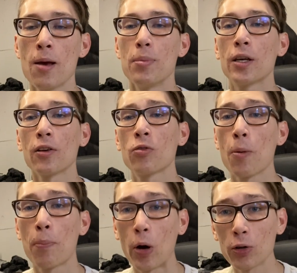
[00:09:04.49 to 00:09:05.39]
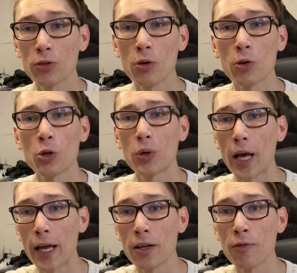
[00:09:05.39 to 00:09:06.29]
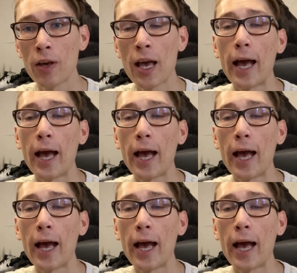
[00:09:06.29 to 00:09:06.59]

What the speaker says: because the personal, creative,